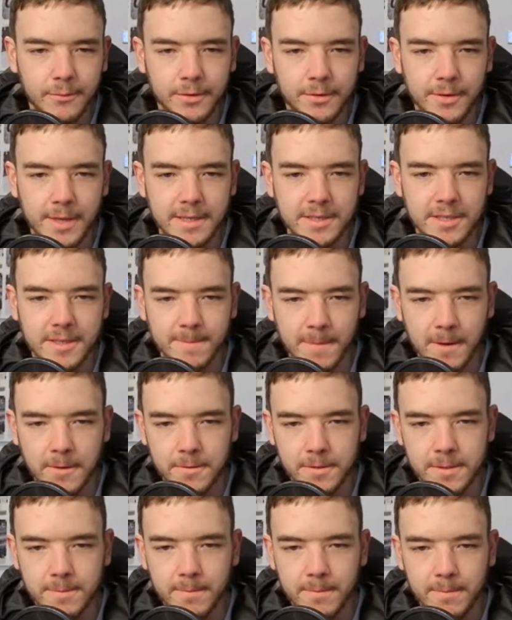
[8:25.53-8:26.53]
we'll get
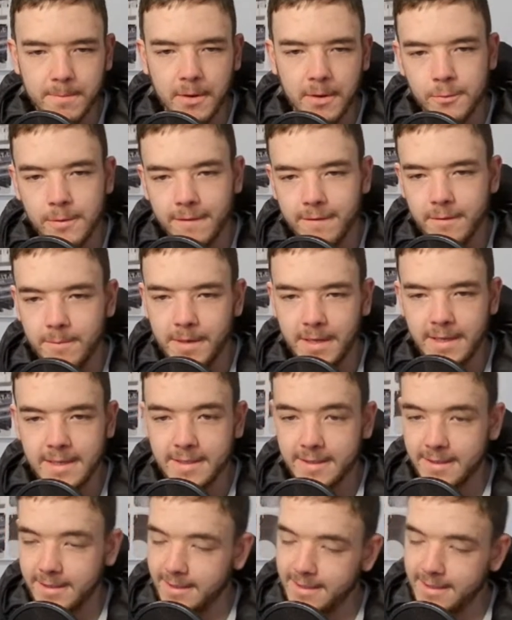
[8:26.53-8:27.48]
smoked by whoever plays us.